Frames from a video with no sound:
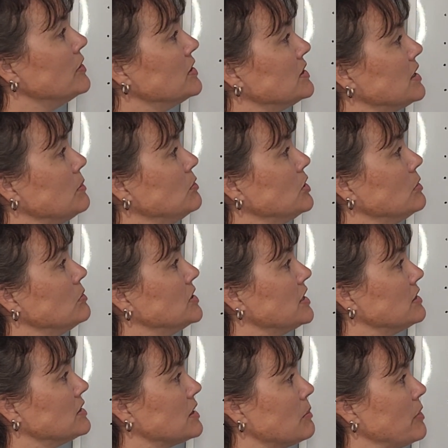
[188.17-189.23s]
the symptoms
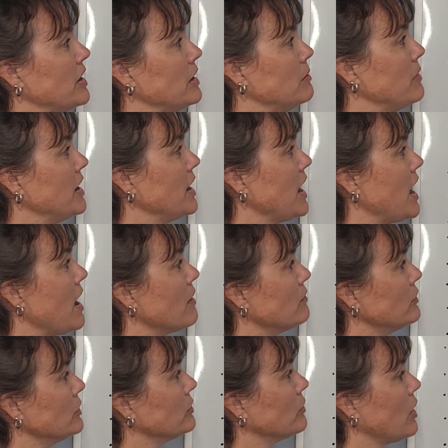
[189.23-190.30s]
that somebody may have
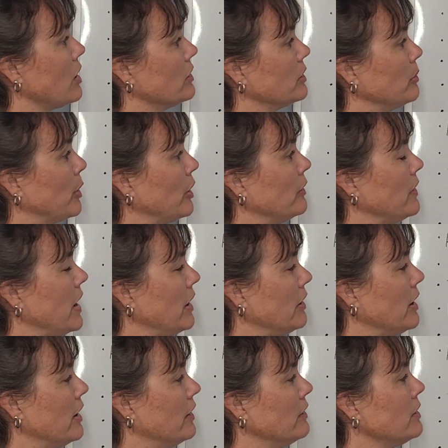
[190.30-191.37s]
with chronic
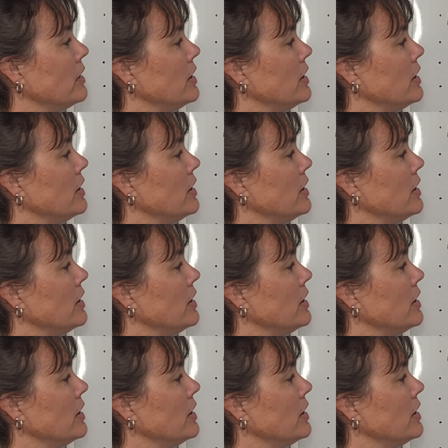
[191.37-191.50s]
Bartonella.